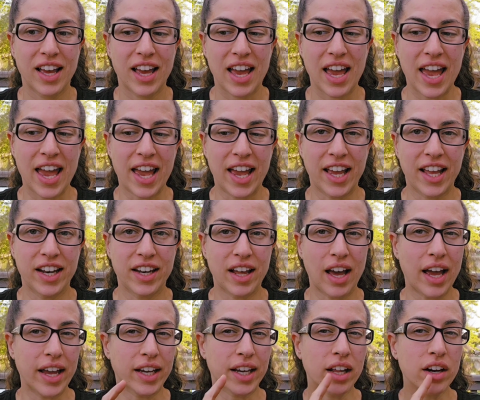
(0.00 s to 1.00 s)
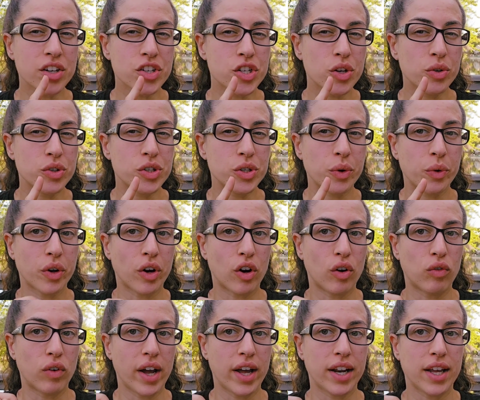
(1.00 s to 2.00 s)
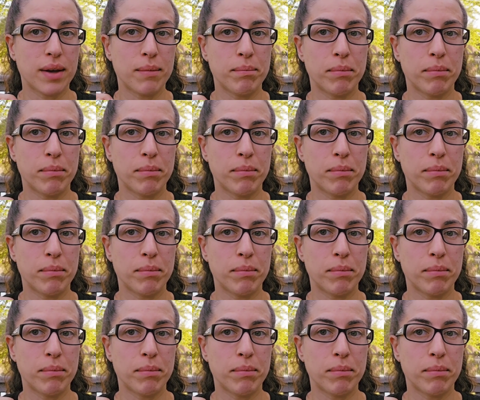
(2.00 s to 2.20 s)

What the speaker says: and I kind of showed you it already,